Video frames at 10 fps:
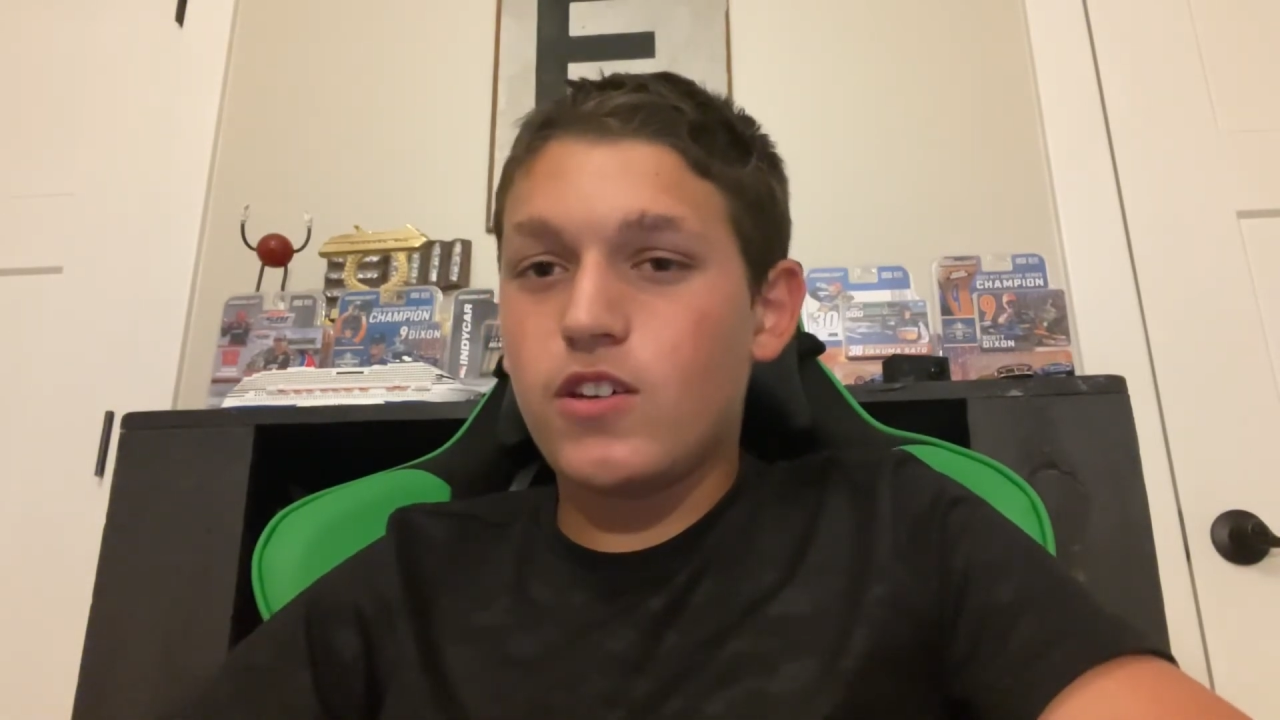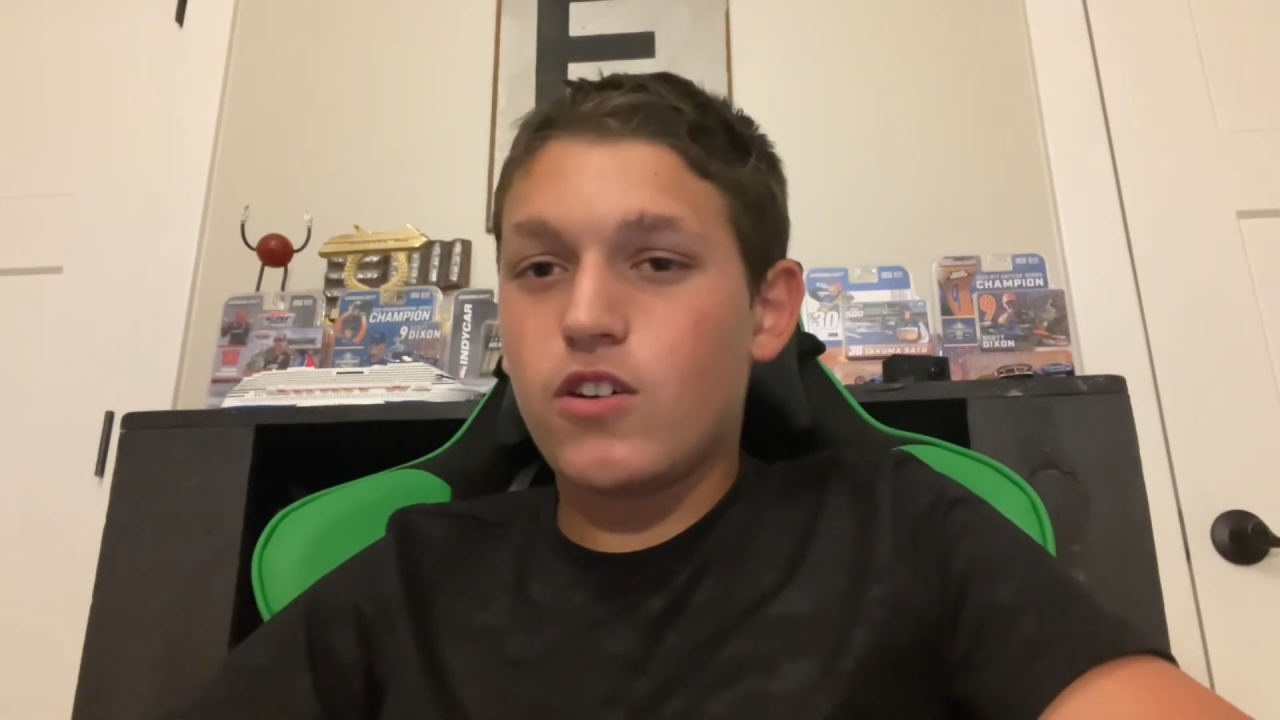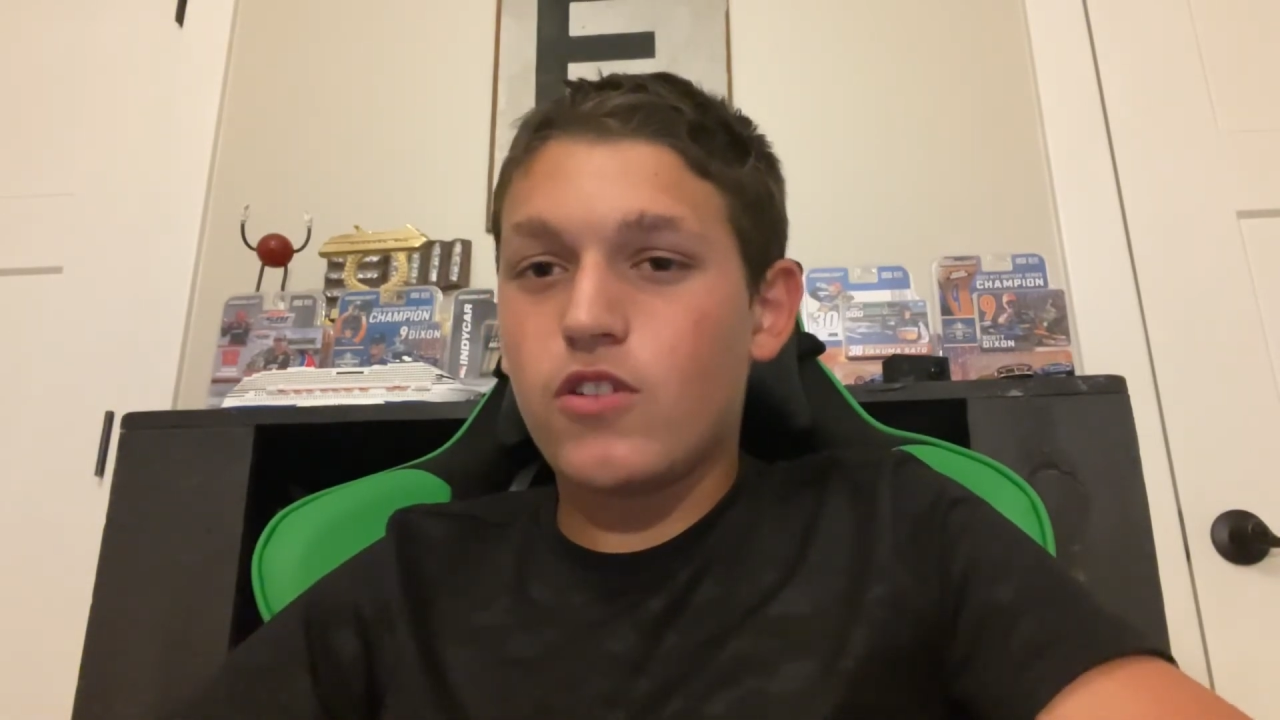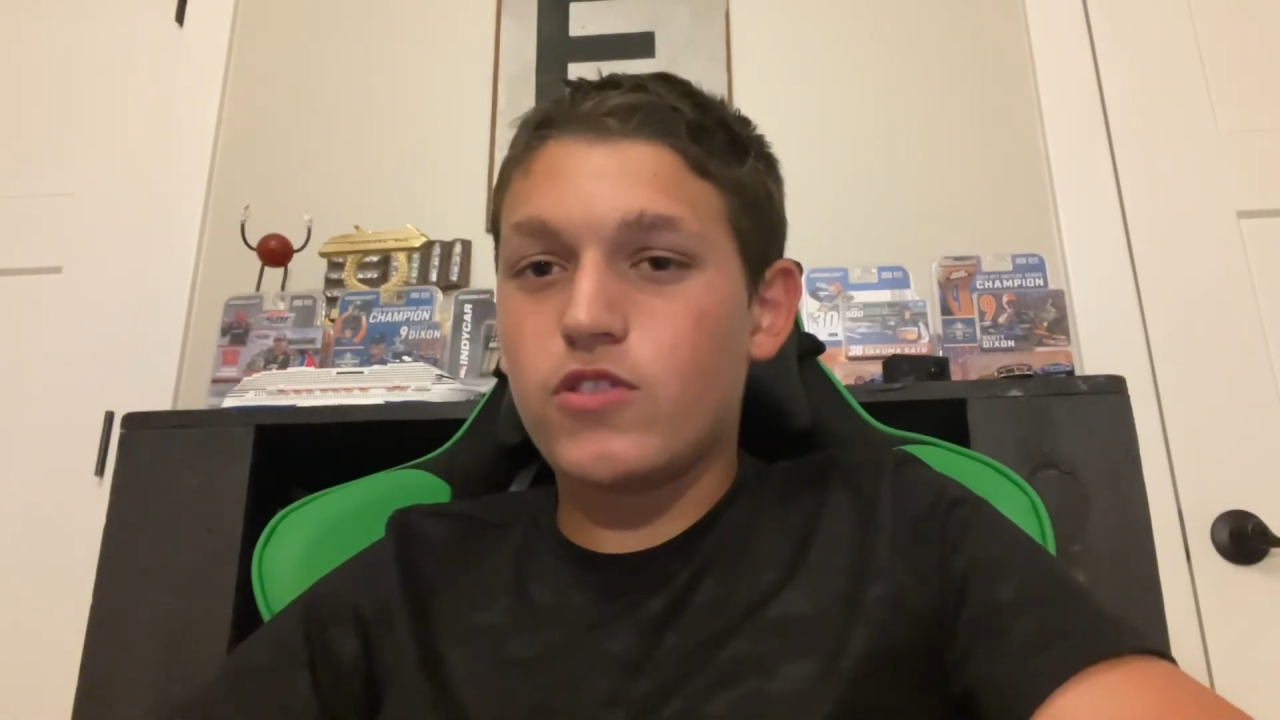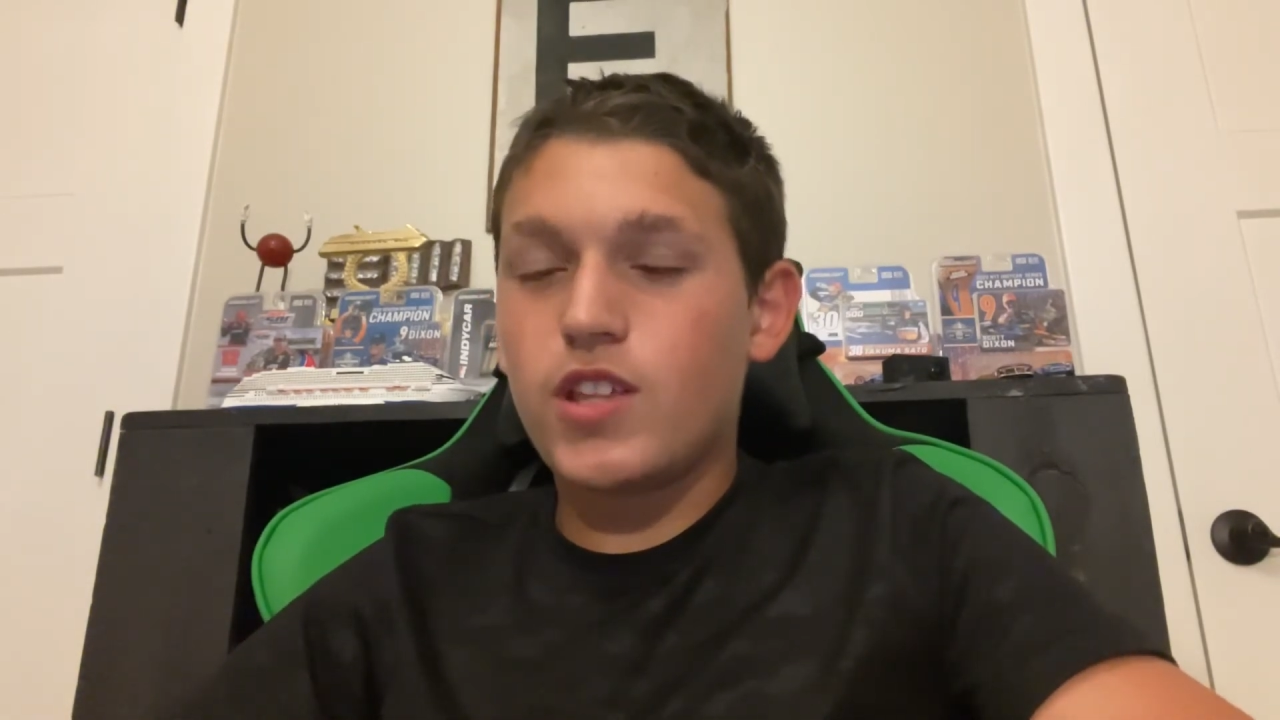
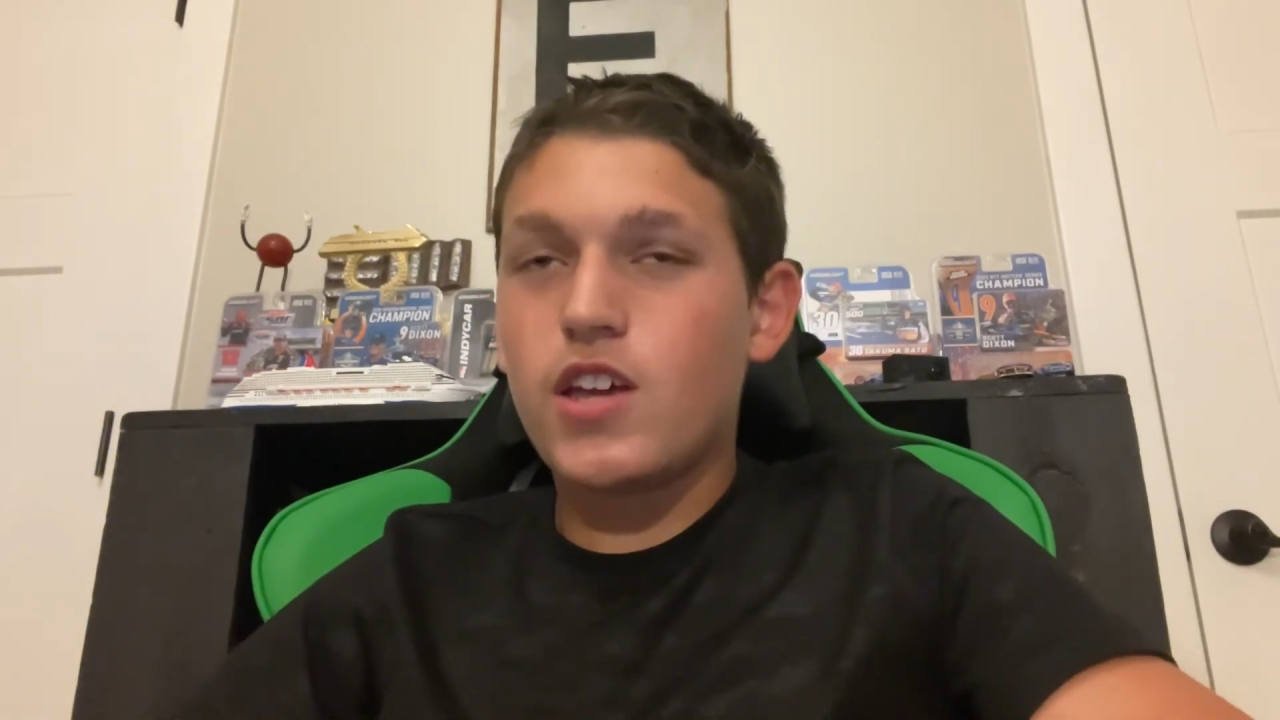cars on the